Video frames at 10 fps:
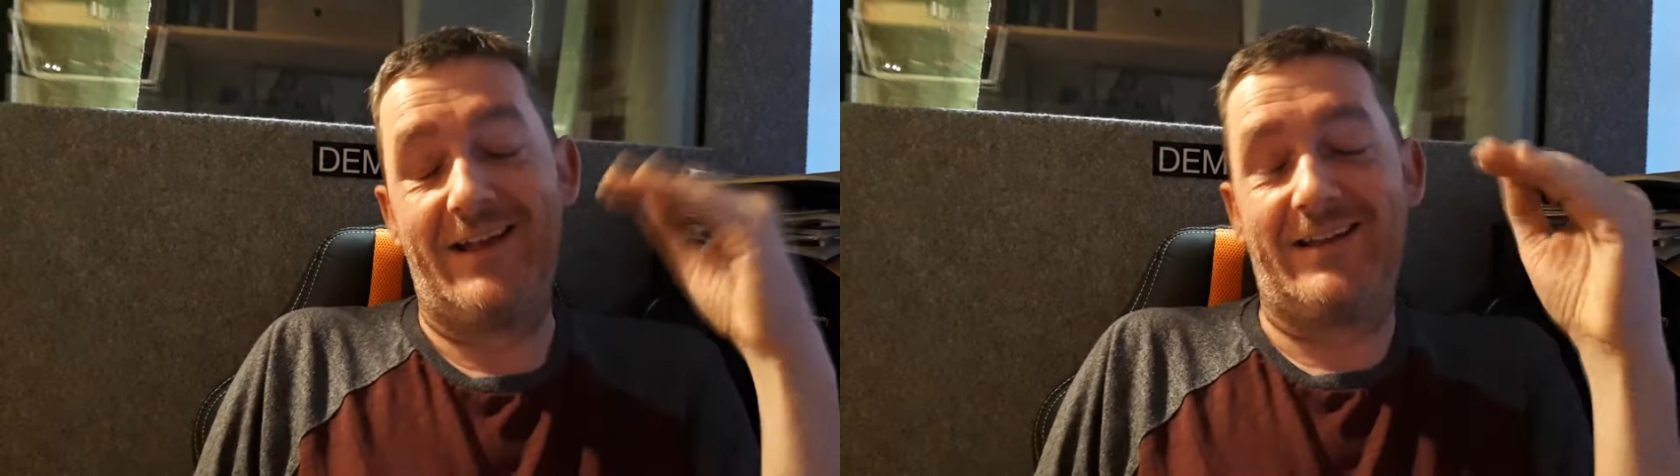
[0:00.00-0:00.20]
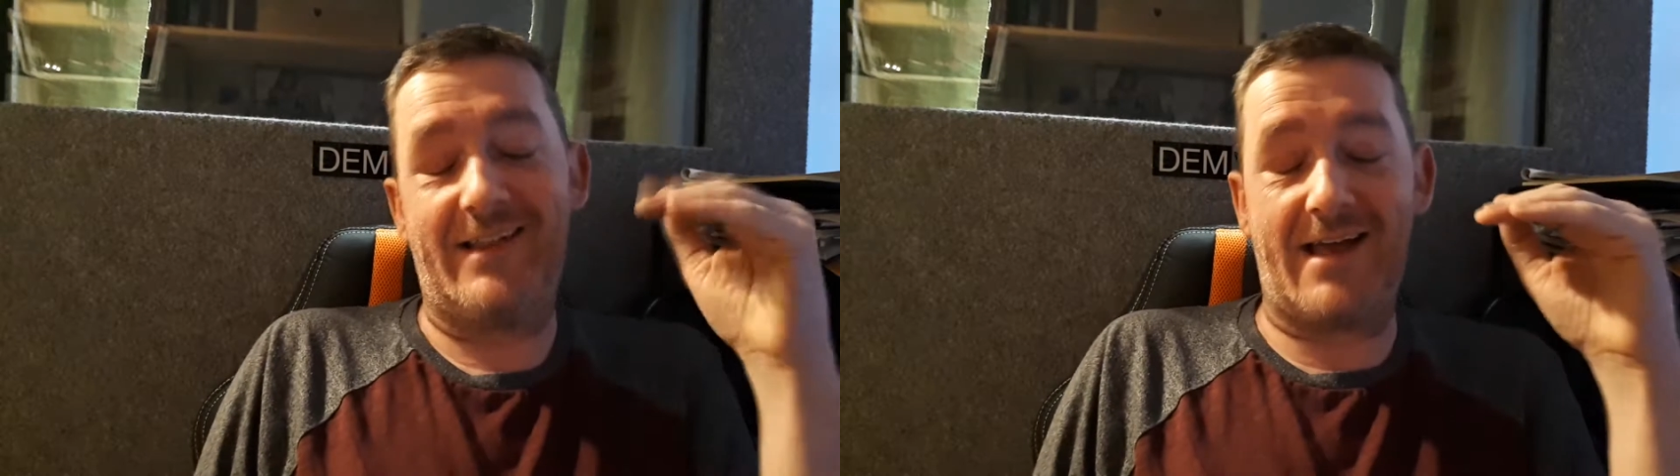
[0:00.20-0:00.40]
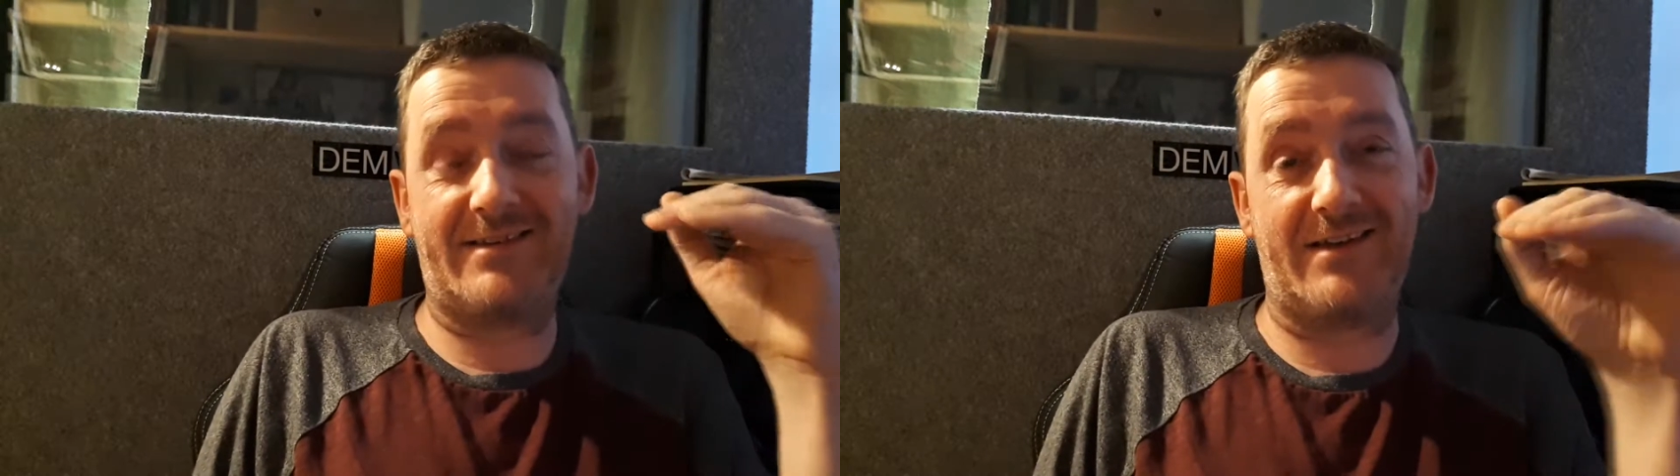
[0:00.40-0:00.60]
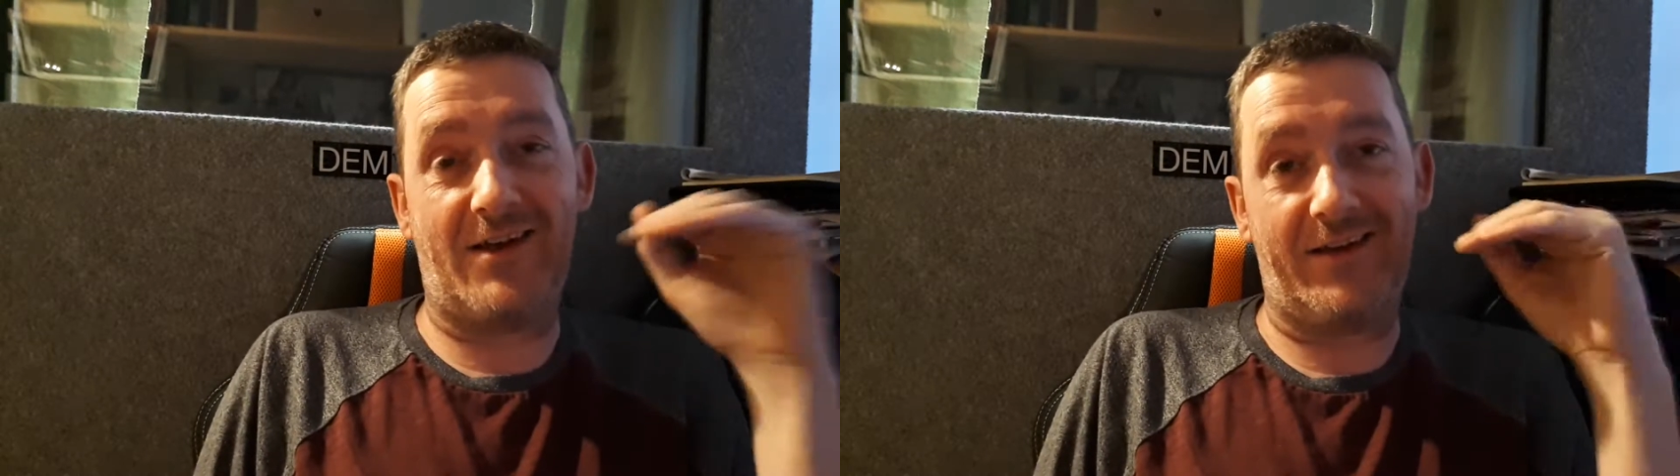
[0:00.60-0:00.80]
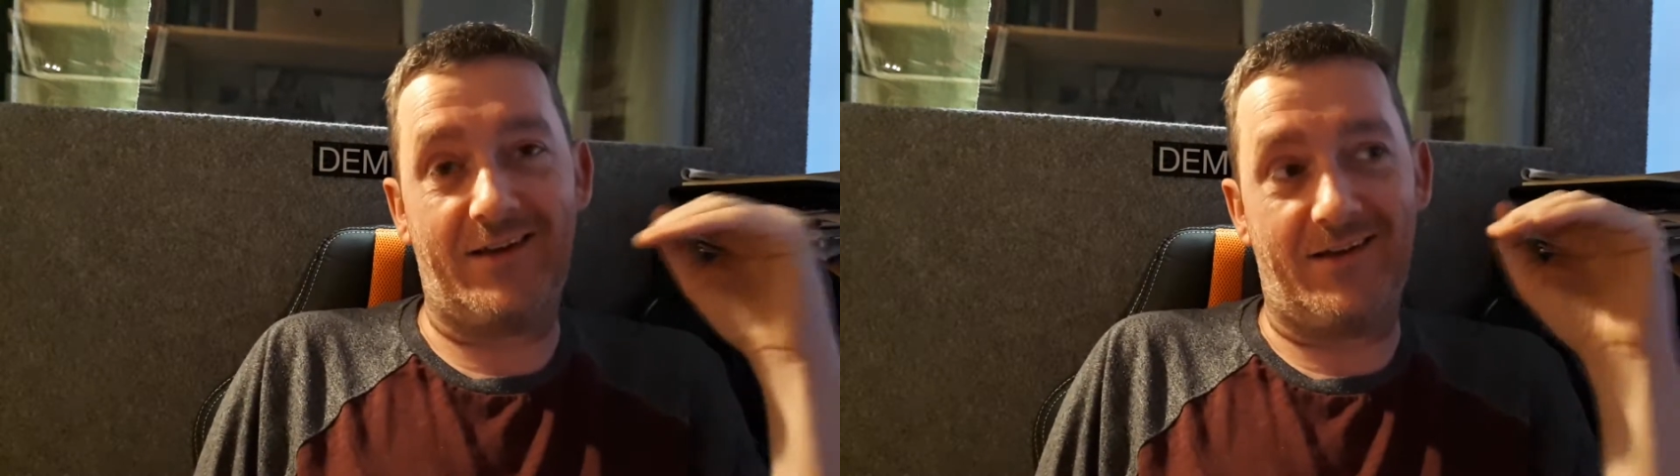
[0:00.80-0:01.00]
Last
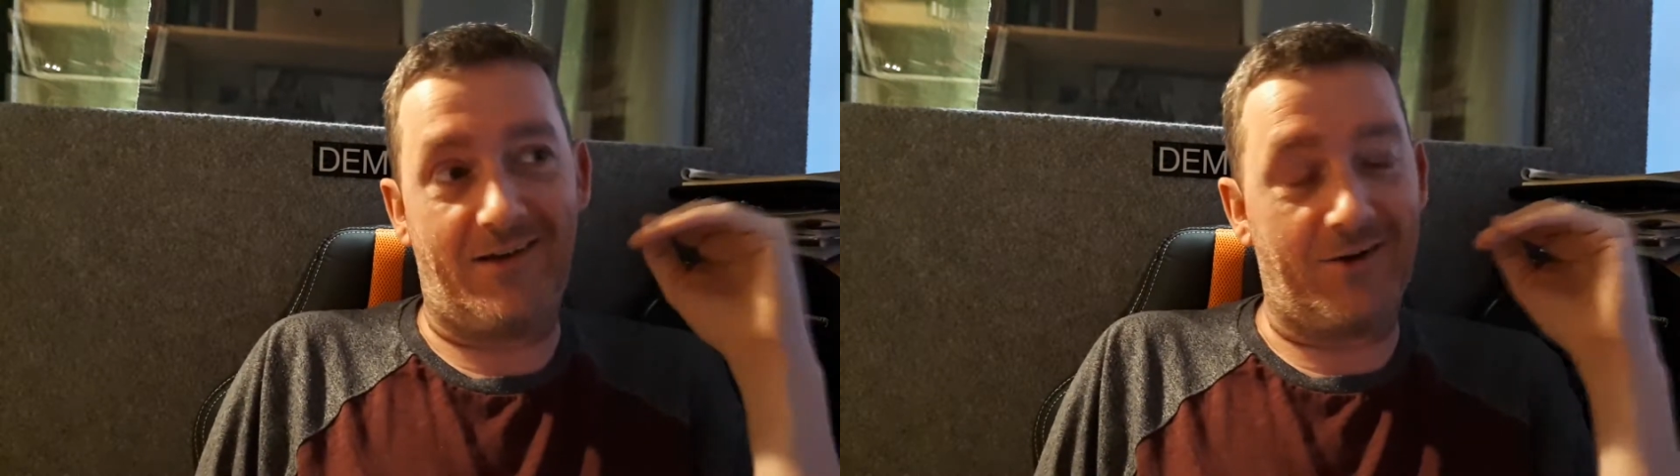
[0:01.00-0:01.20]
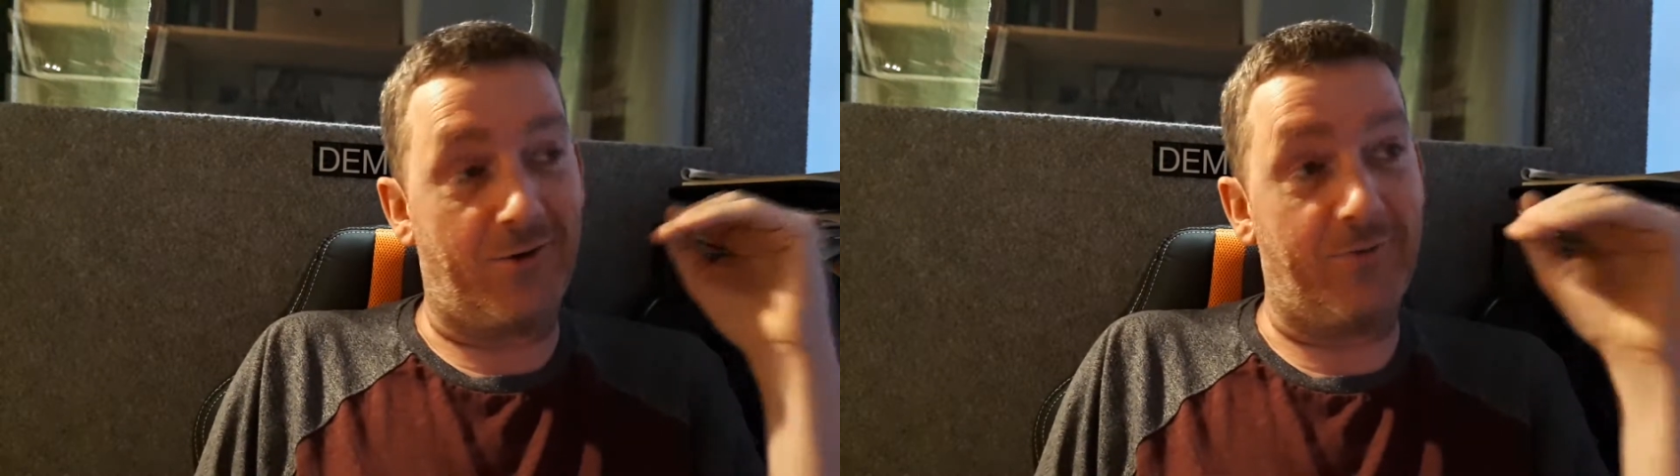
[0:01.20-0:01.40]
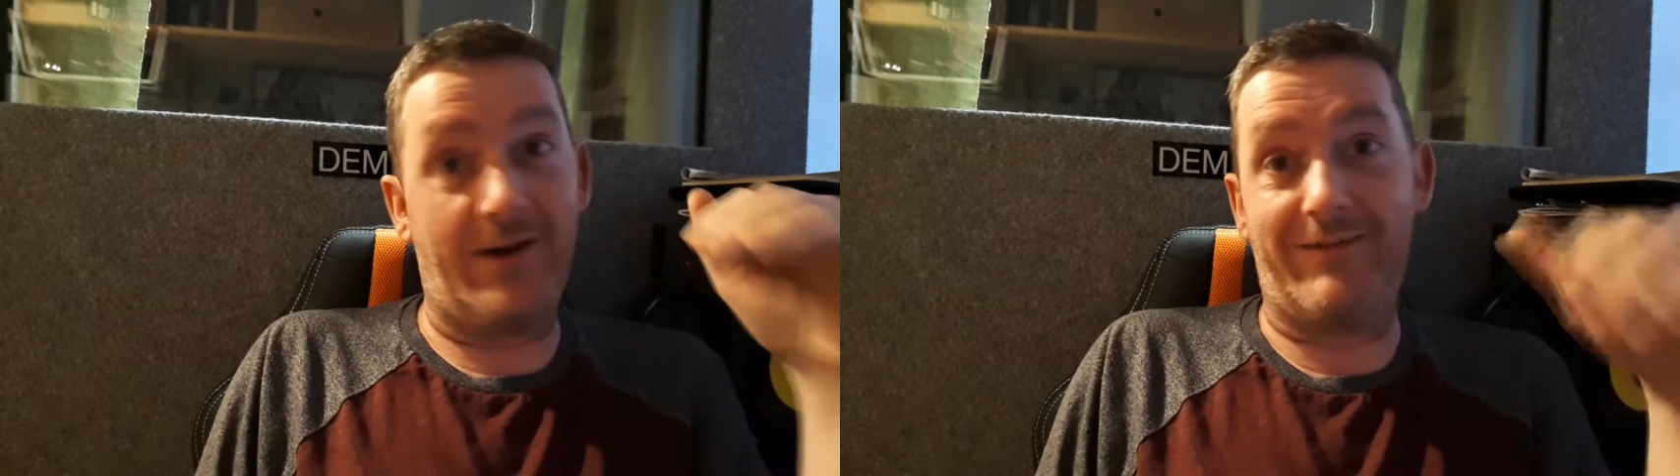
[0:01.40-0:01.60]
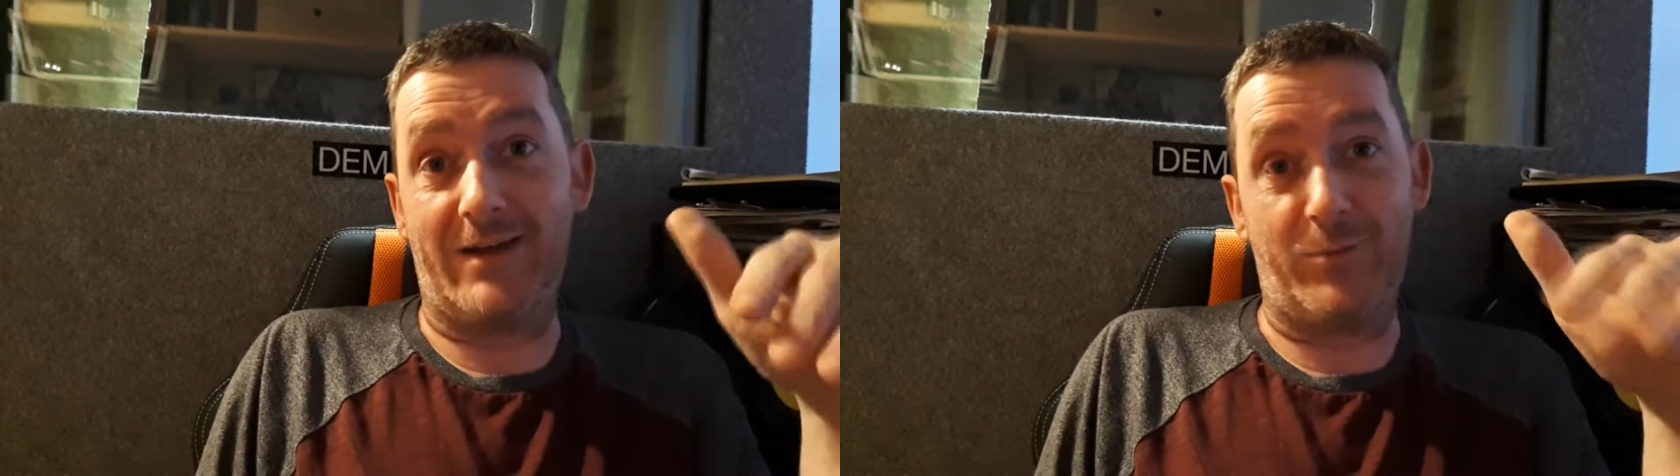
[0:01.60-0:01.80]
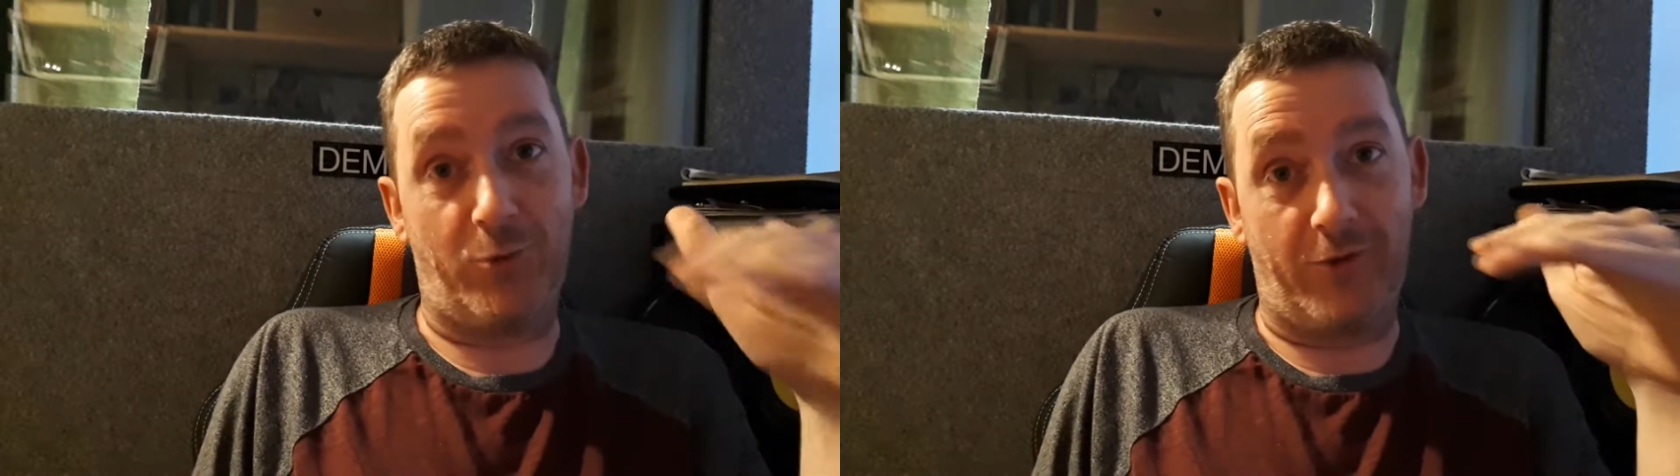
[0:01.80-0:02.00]
night, I got a really,
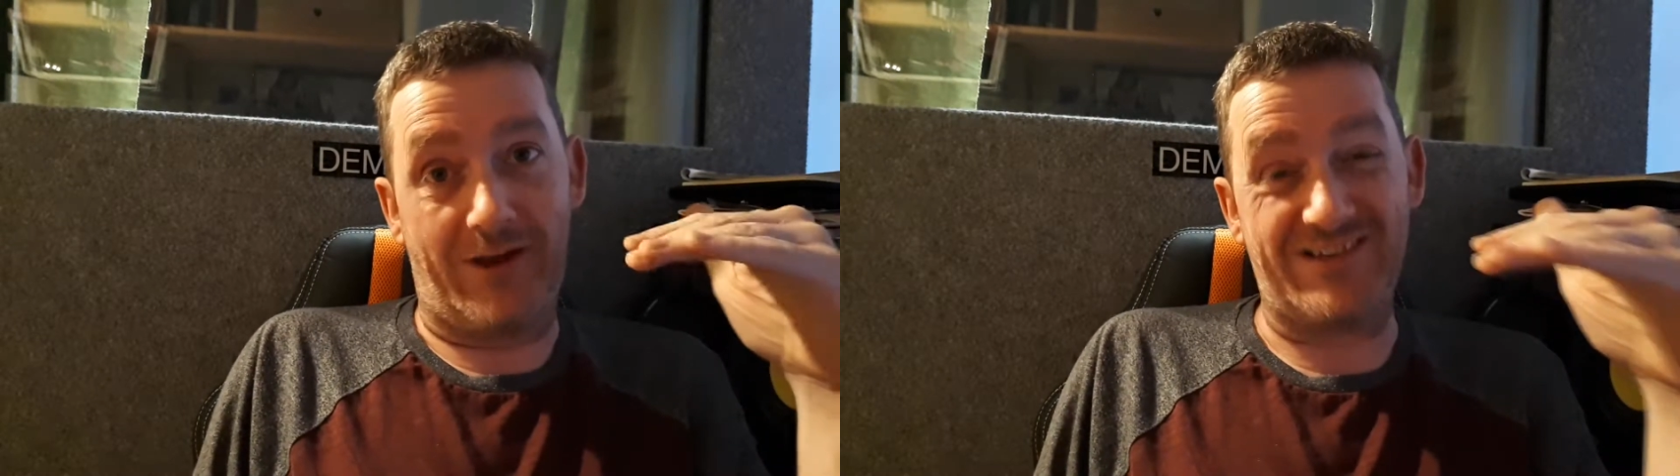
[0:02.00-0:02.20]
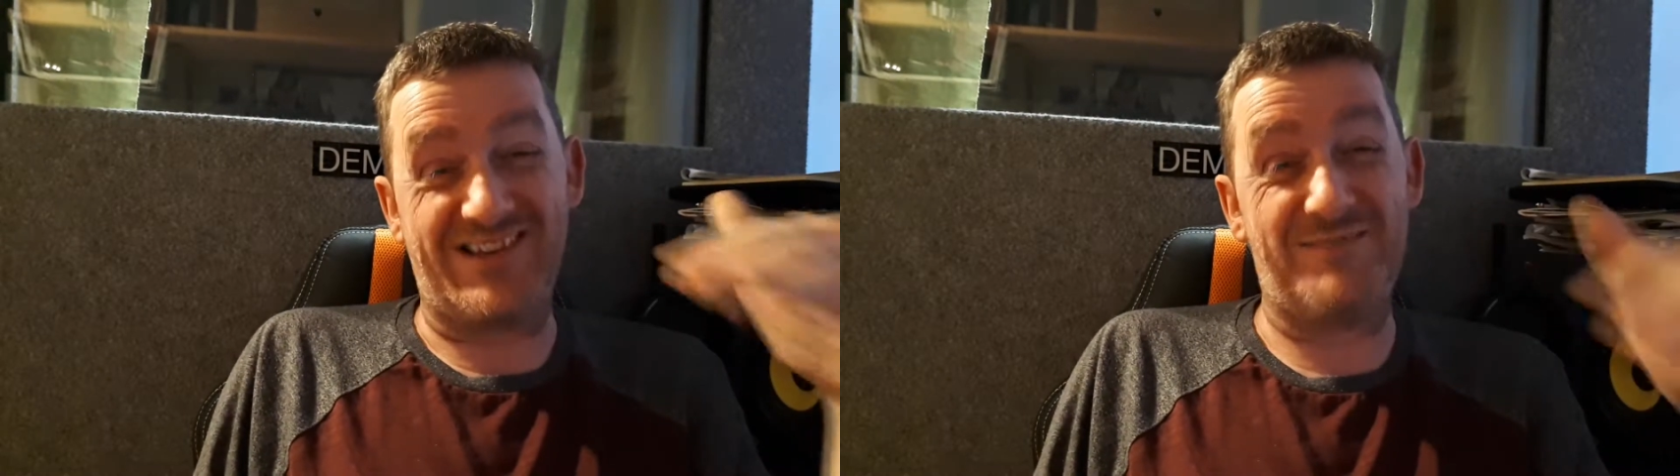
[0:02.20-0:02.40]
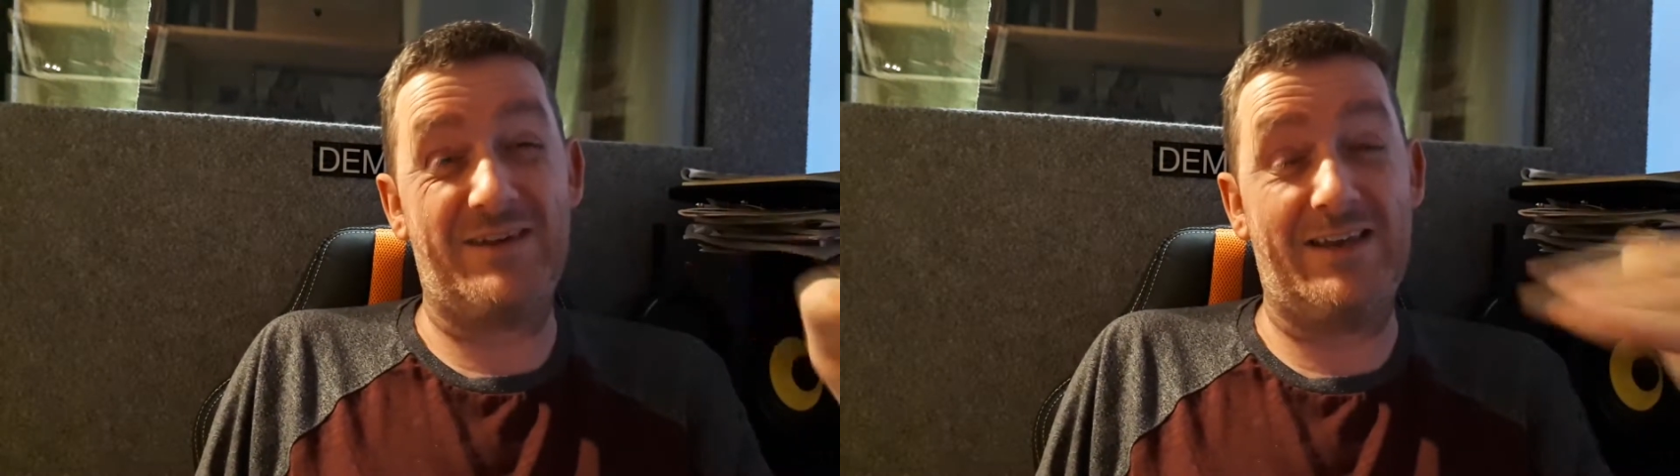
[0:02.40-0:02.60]
really poor night's sleep.